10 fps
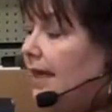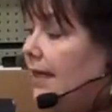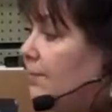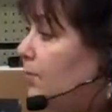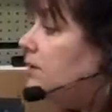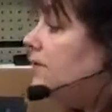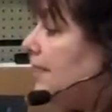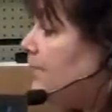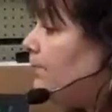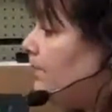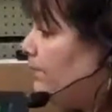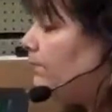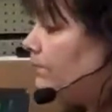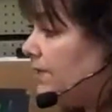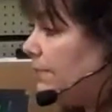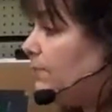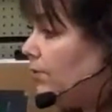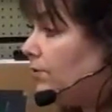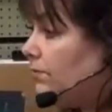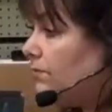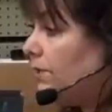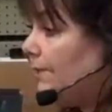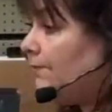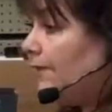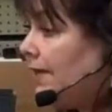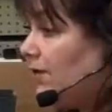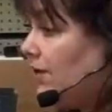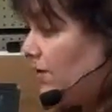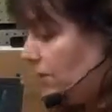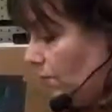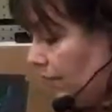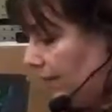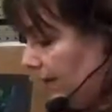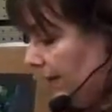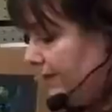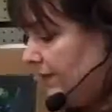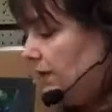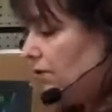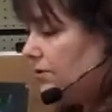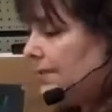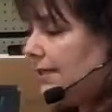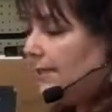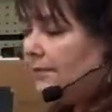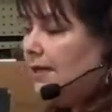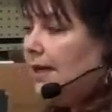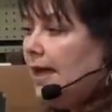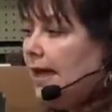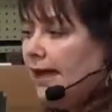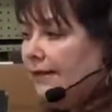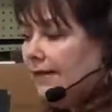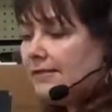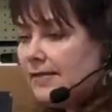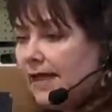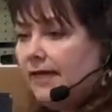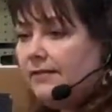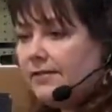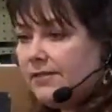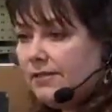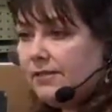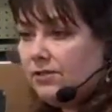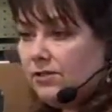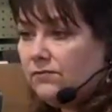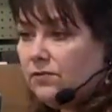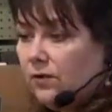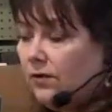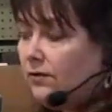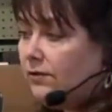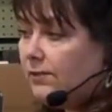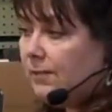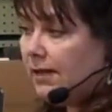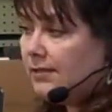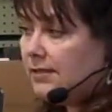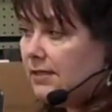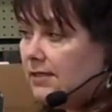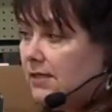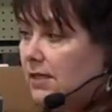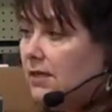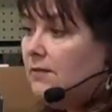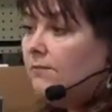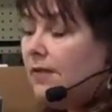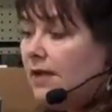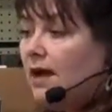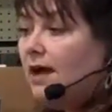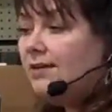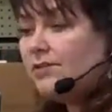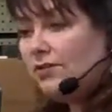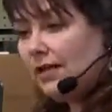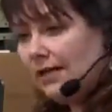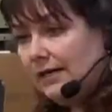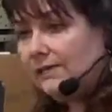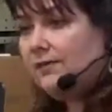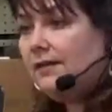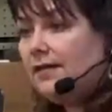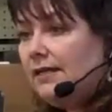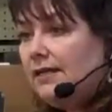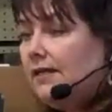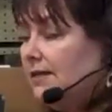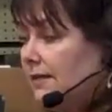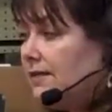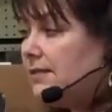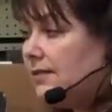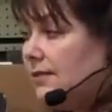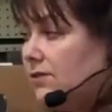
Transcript: And he put a deep root, deep feeder, a plant that goes deep, and they stayed in the 6 inches of soil, these plants did, because they're getting everything they need in that 6